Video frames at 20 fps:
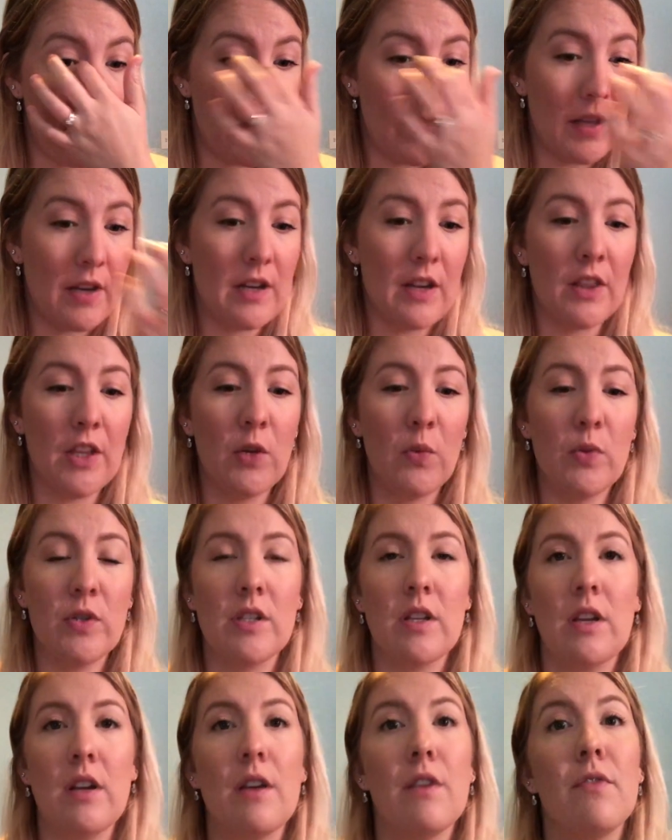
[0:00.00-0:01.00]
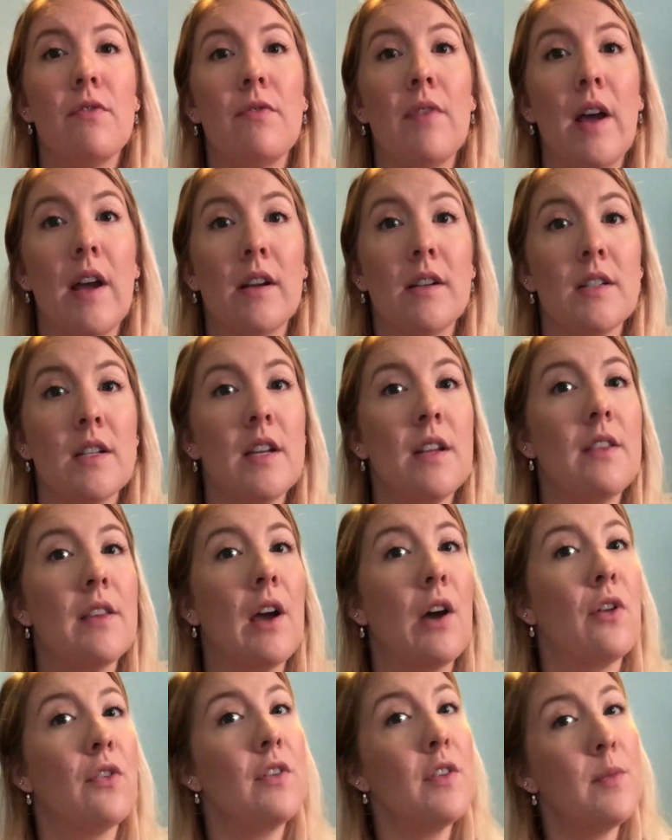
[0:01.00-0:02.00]
and that nothing was going to affect the
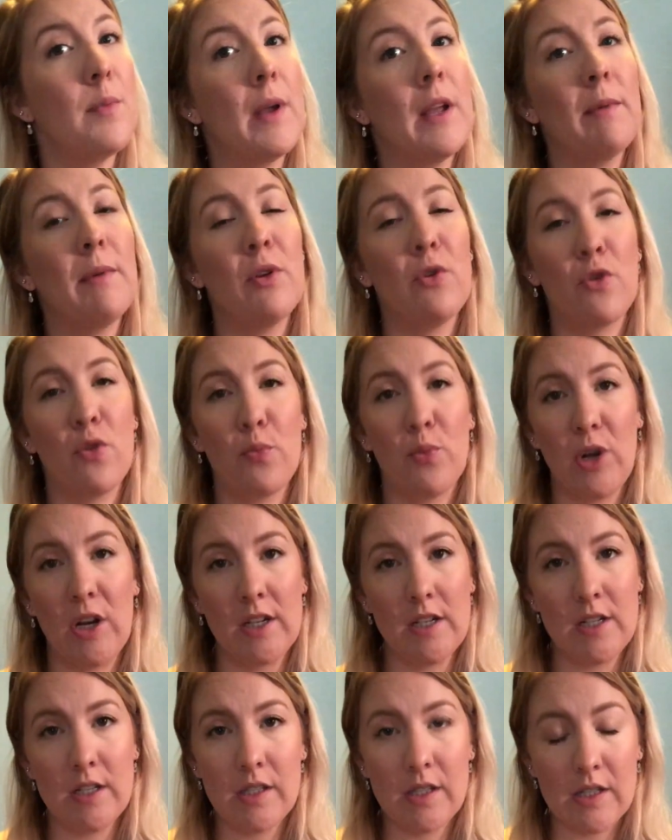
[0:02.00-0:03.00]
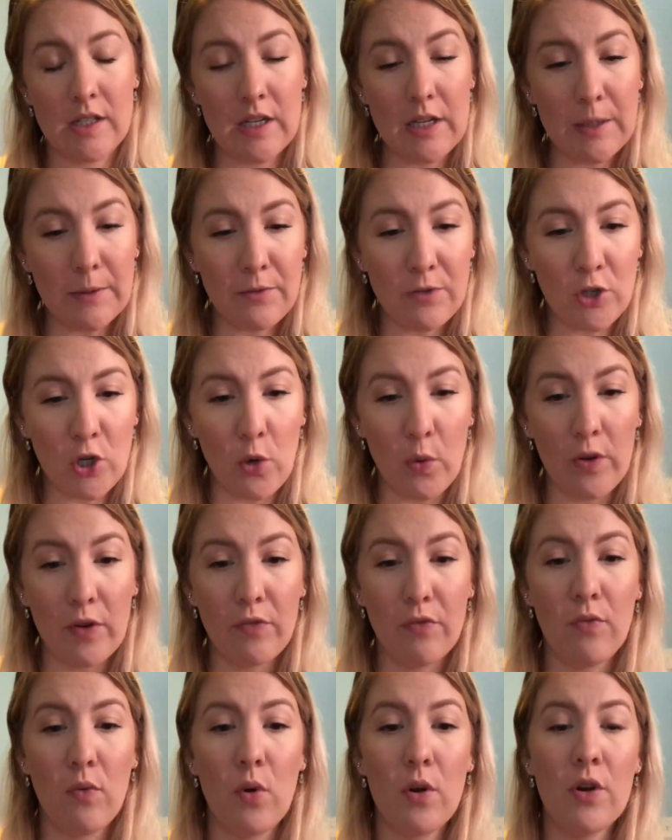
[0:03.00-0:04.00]
health of the baby or the pregnancy
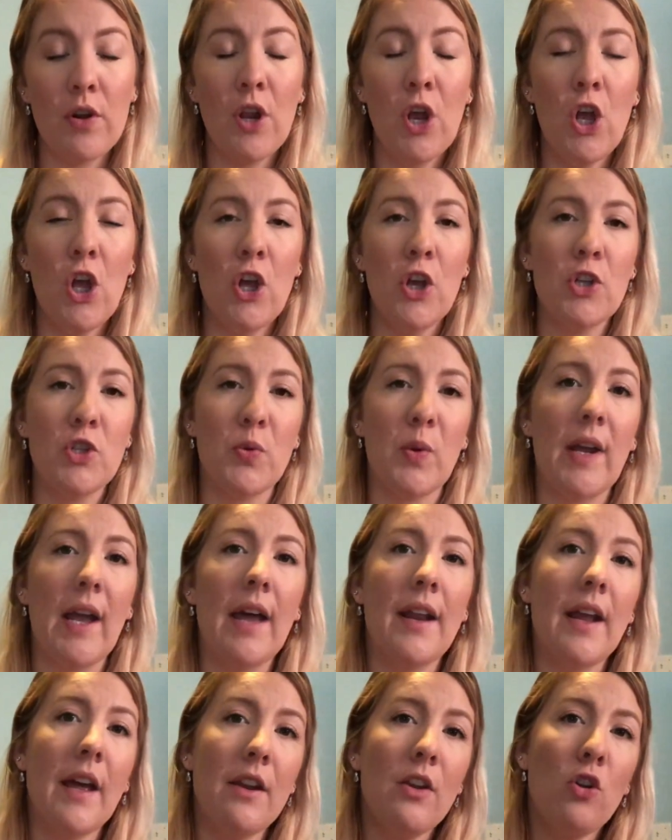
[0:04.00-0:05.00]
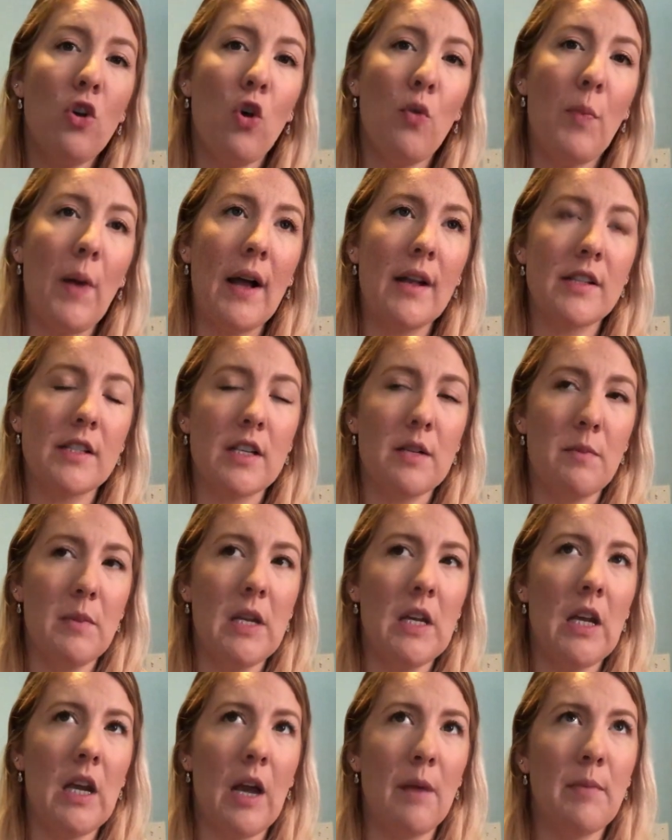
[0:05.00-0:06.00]
going forward. So I had a
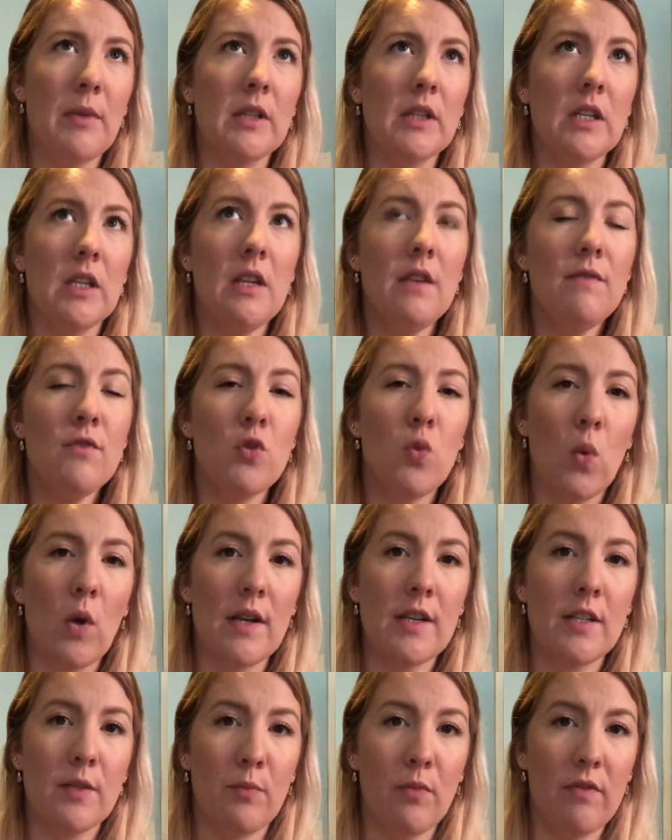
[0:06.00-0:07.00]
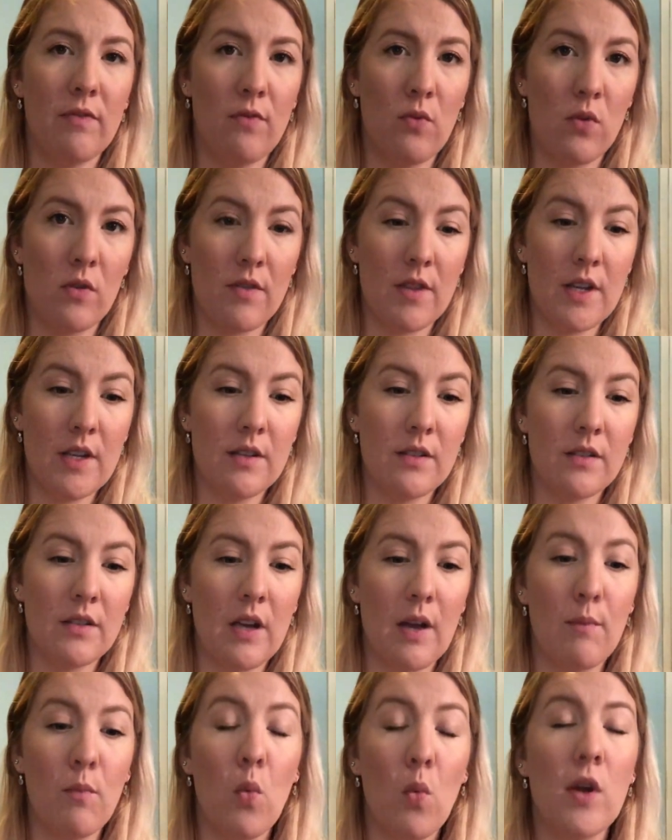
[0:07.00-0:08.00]
colposcopy, I believe twice before this,
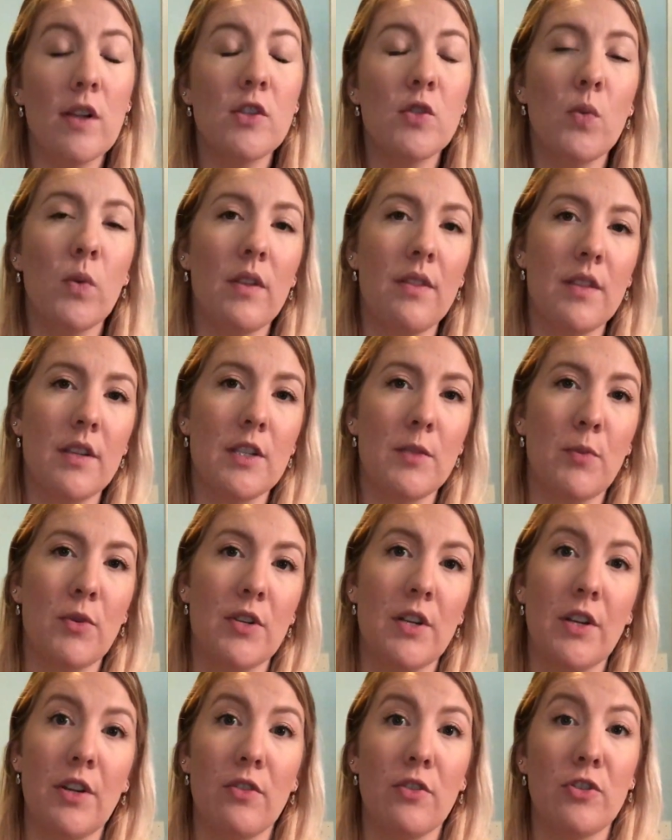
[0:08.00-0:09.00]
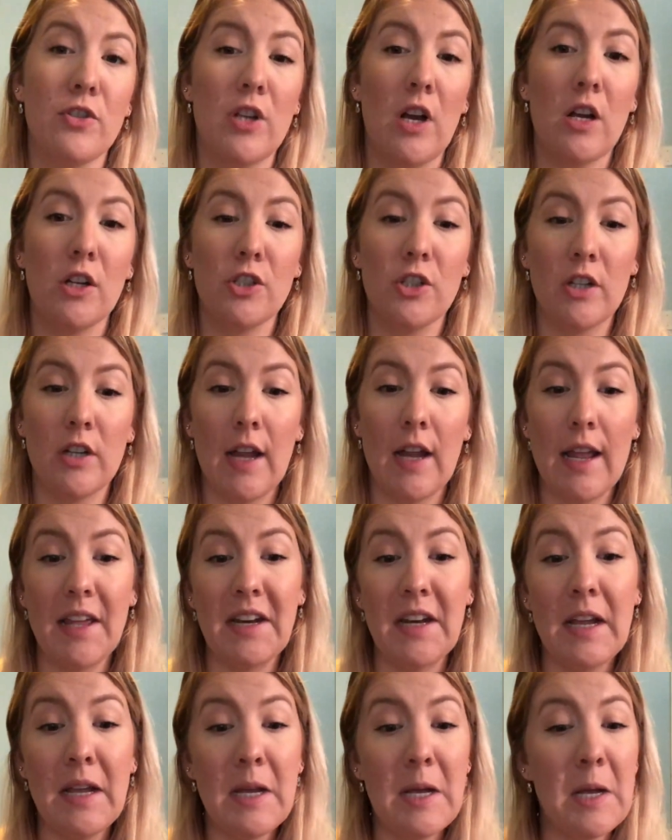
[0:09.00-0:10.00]
once with this particular doctor,
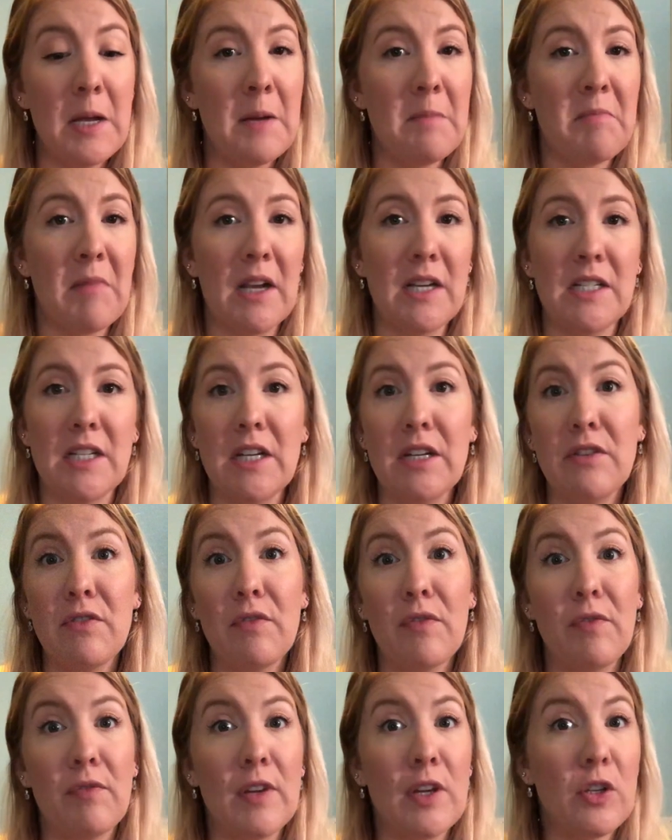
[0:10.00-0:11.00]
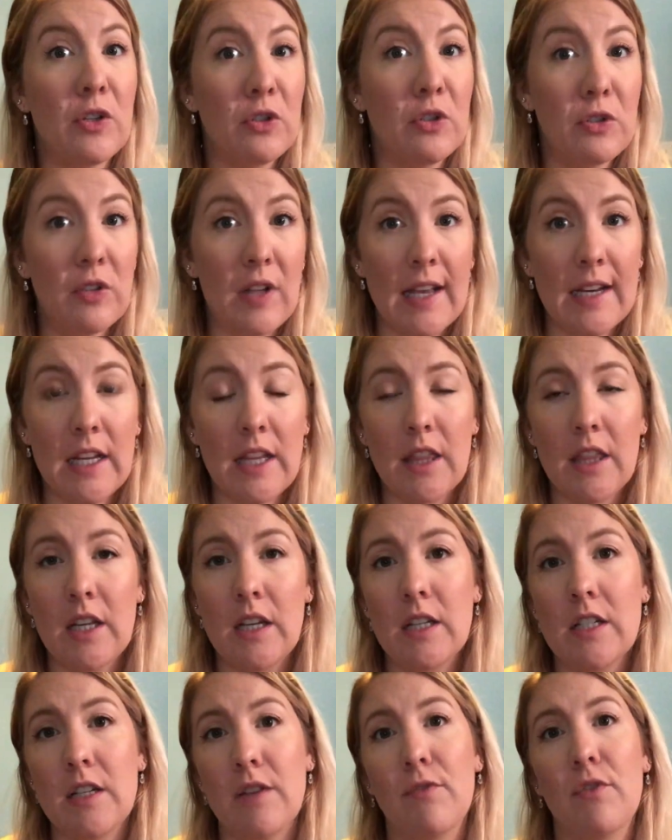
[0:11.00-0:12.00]
and I didn't feel
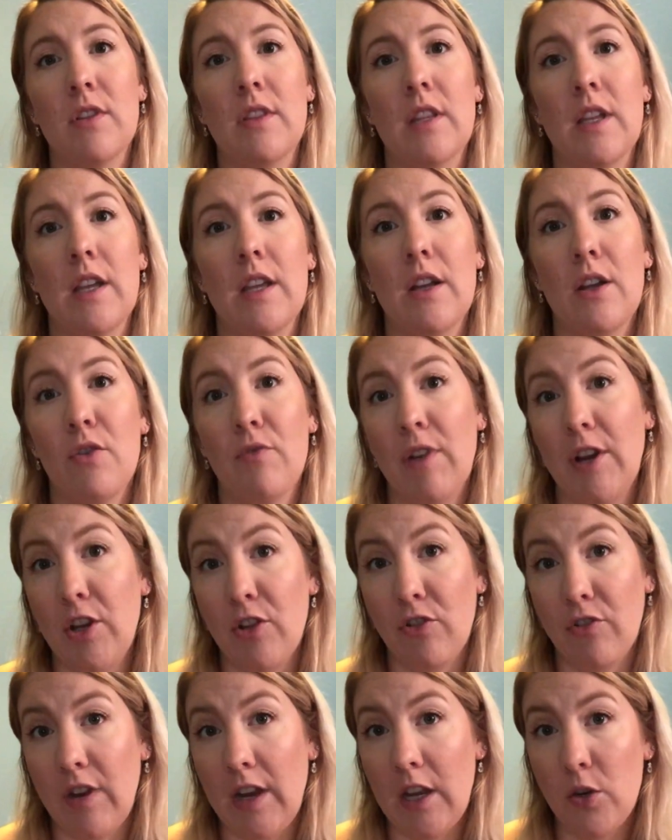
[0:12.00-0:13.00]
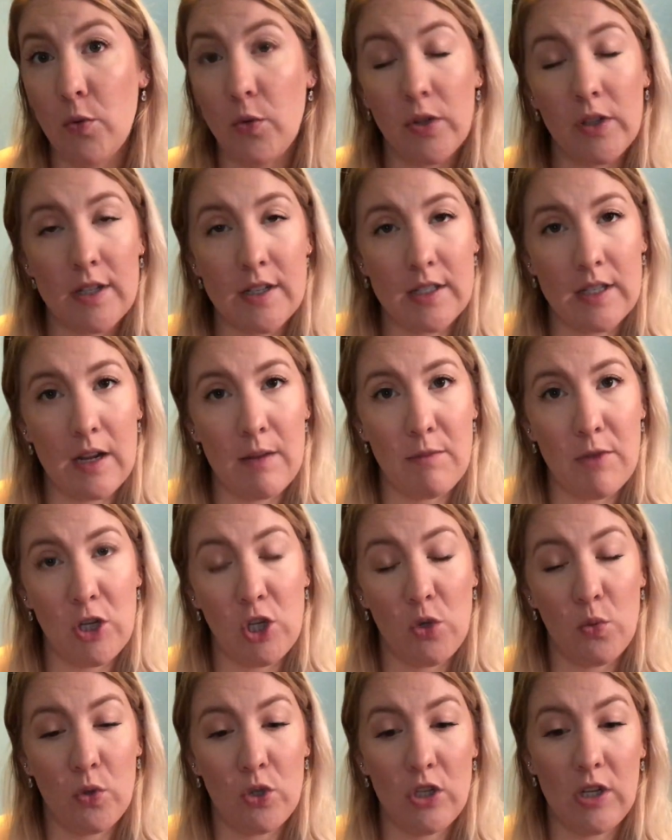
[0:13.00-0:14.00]
anything different than a regular annual exam that
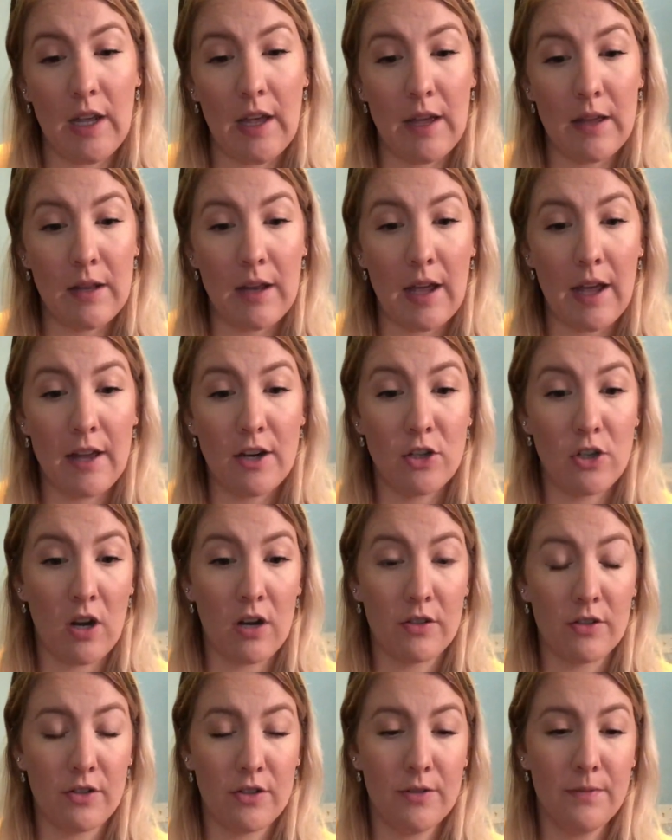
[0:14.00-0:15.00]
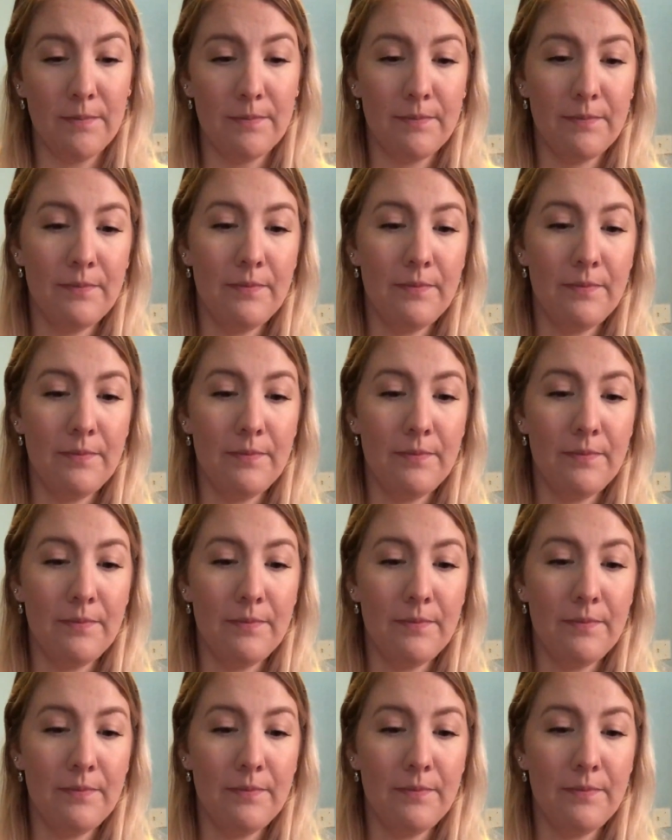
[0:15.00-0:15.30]
you would get at a doctor.